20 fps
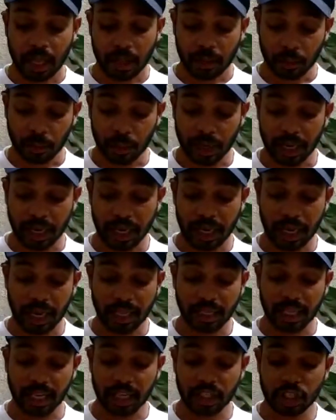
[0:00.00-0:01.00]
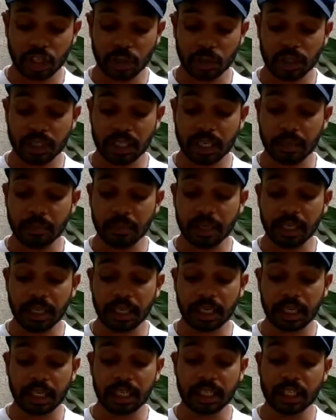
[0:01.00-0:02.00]
and then she was
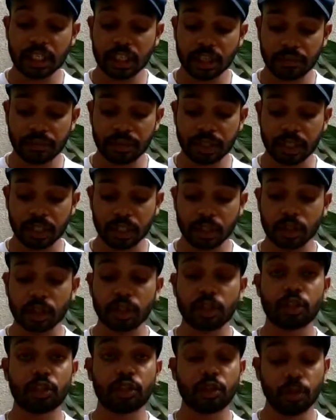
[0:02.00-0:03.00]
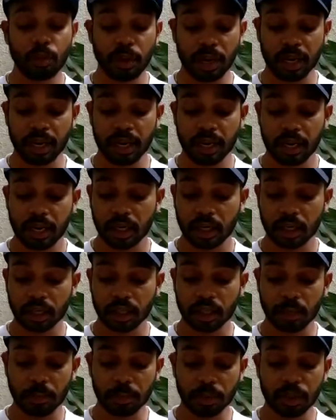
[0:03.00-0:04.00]
immediately shifted to the Thuwe
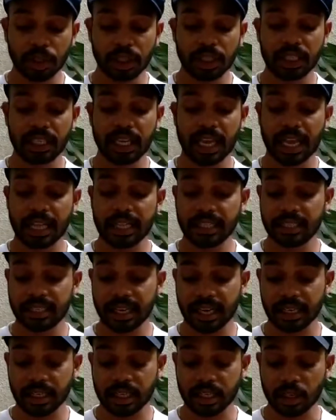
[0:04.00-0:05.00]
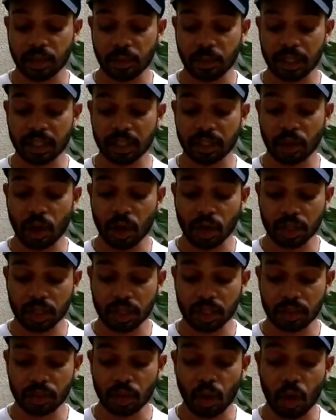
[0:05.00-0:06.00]
Community Health Center, where the
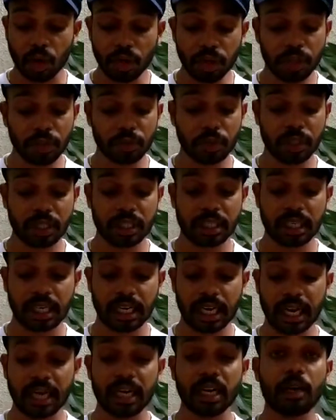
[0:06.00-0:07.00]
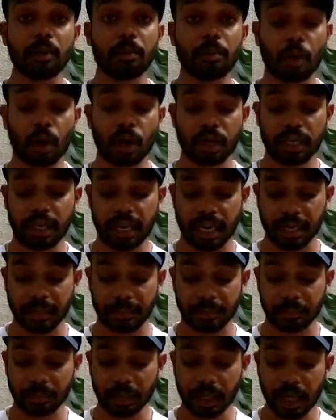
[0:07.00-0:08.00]
doctors on duty declared her brought
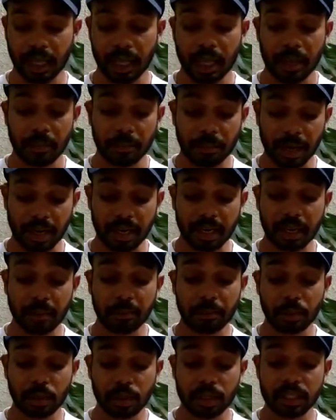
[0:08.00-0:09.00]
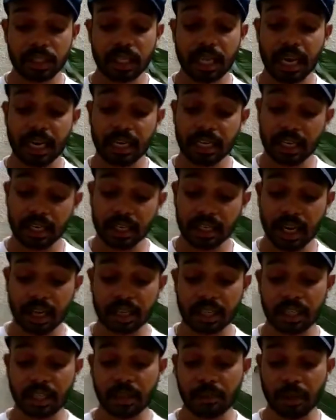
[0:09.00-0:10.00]
dead. Pernay Police had
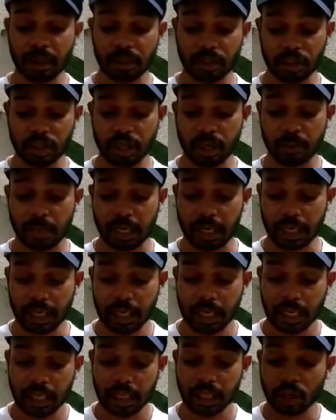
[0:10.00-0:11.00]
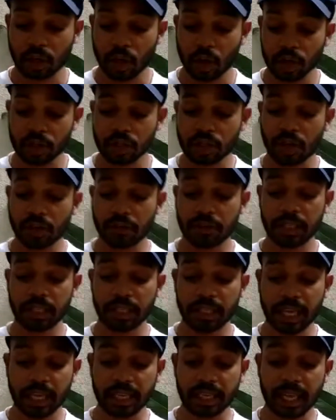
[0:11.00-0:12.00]
conducted the panchnama. The cause of
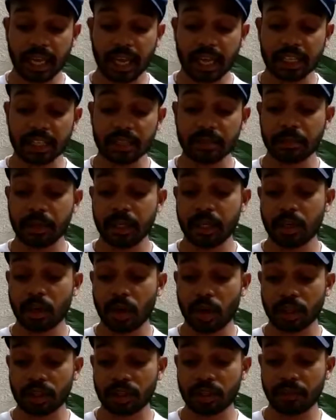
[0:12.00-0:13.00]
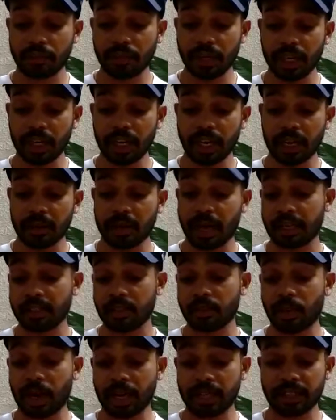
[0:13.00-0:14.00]
the death has been not revealed,
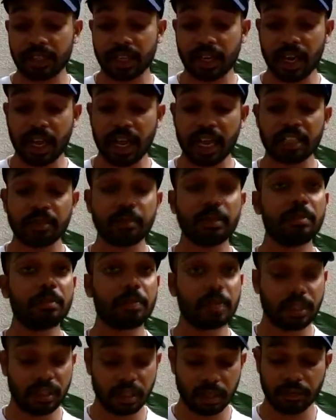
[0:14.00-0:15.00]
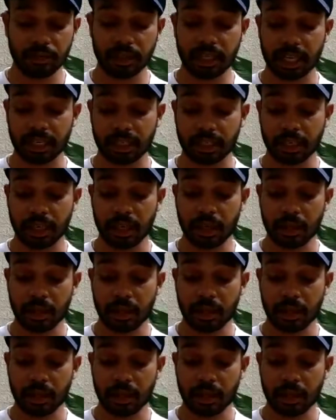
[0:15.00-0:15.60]
as the viscera has been preserved yet.